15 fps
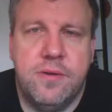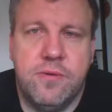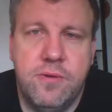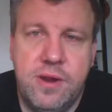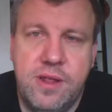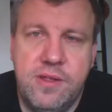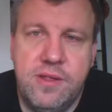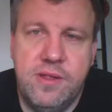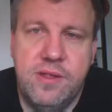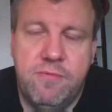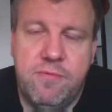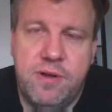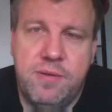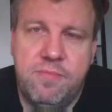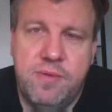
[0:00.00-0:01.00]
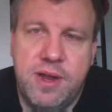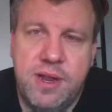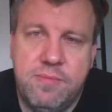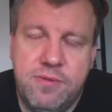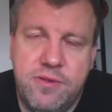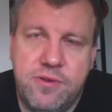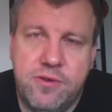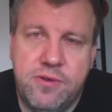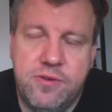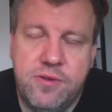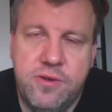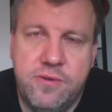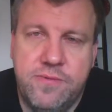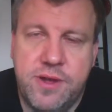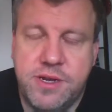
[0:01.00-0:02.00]
Greetings, everyone. My name is Charles
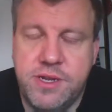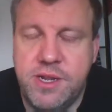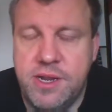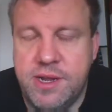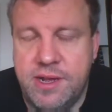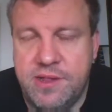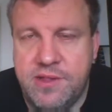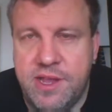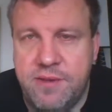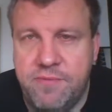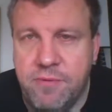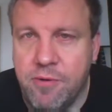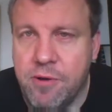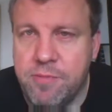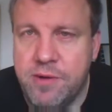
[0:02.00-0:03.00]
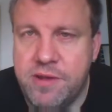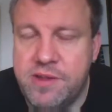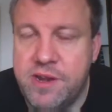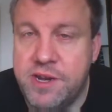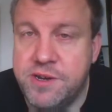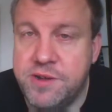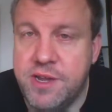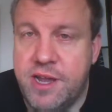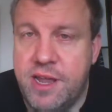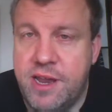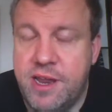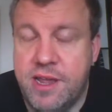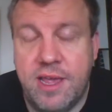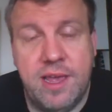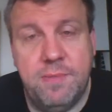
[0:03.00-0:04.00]
Kovach, the not safe for work presidential
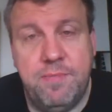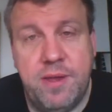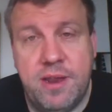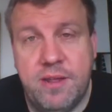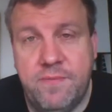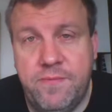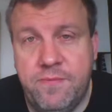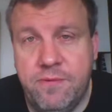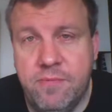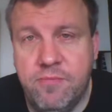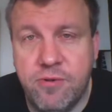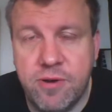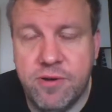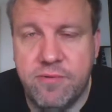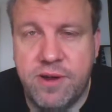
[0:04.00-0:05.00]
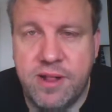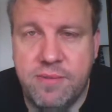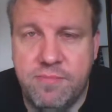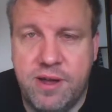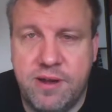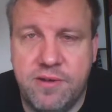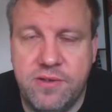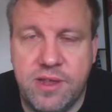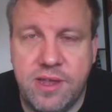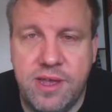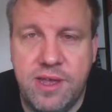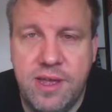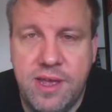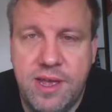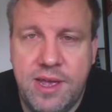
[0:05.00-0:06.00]
candidate campaigning for a more direct
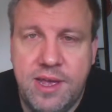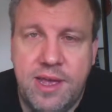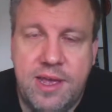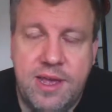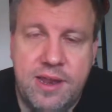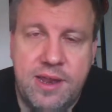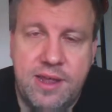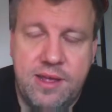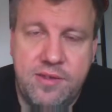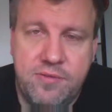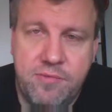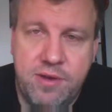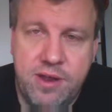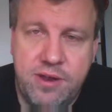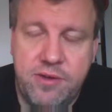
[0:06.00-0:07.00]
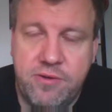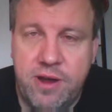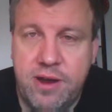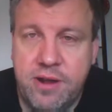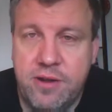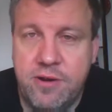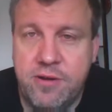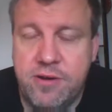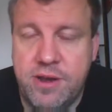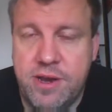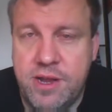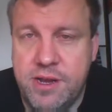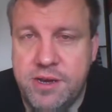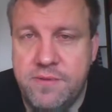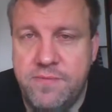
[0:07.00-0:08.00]
democracy. And as a way to try to garner
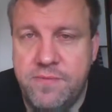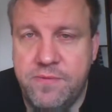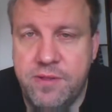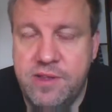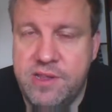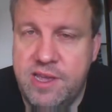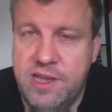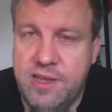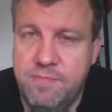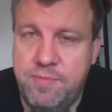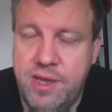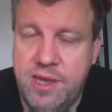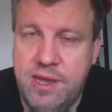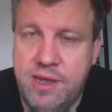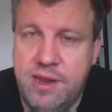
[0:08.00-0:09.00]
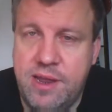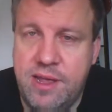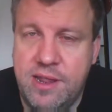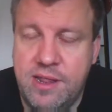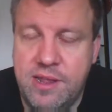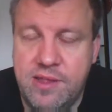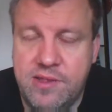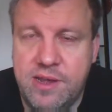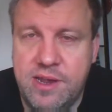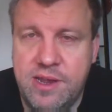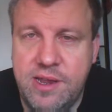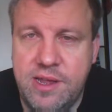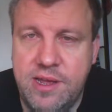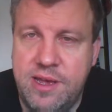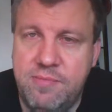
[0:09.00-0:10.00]
attention for this campaign and this
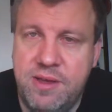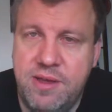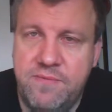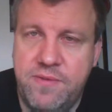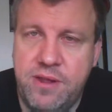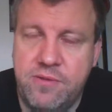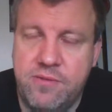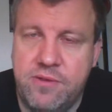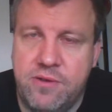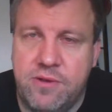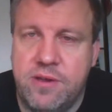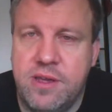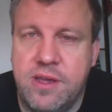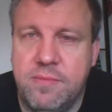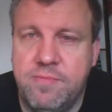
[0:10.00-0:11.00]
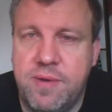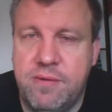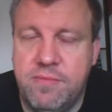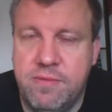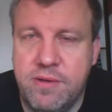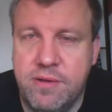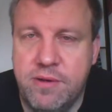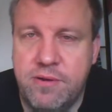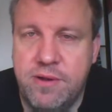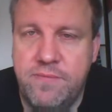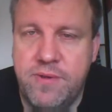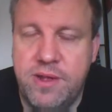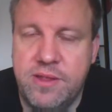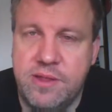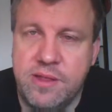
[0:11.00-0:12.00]
idea, I make videos talking about current
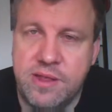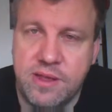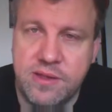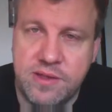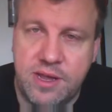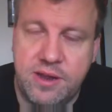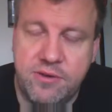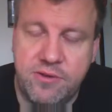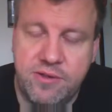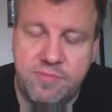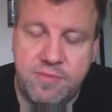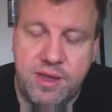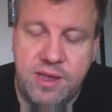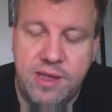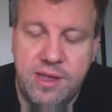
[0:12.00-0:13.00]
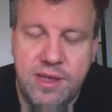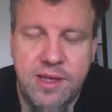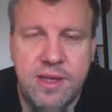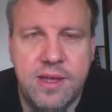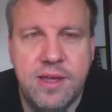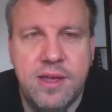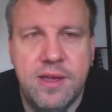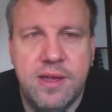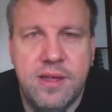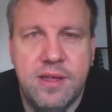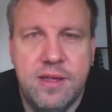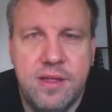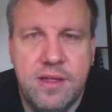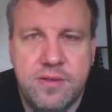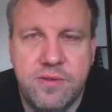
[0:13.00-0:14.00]
events and things that interest me.
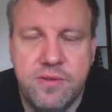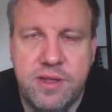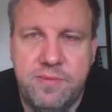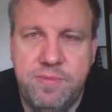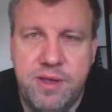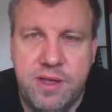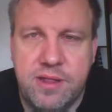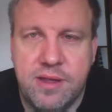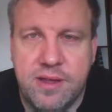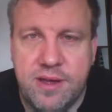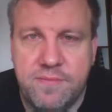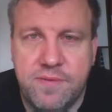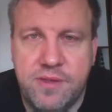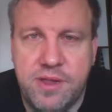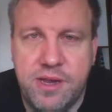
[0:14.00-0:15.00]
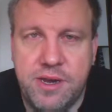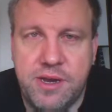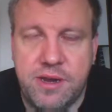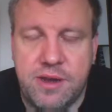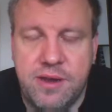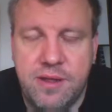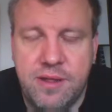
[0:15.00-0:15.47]
So let's begin the conversation.